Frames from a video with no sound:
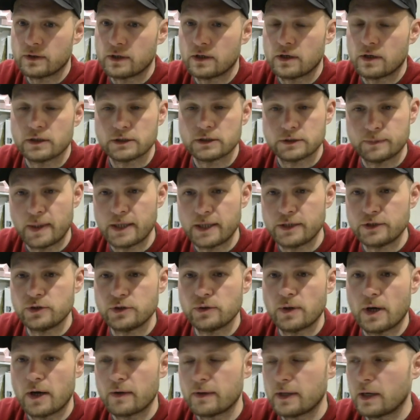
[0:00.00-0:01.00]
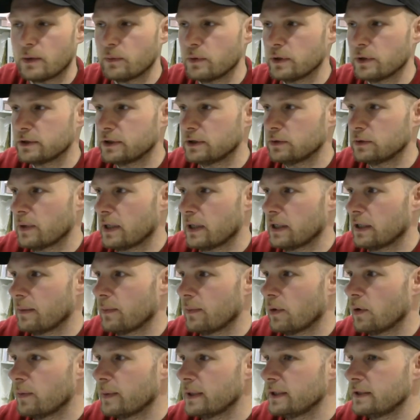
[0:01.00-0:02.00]
and I'll explain to you how that works as well in a
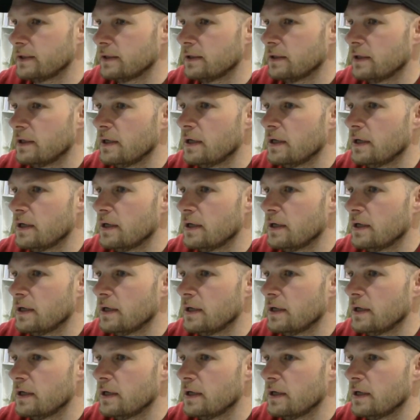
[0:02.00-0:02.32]
moment.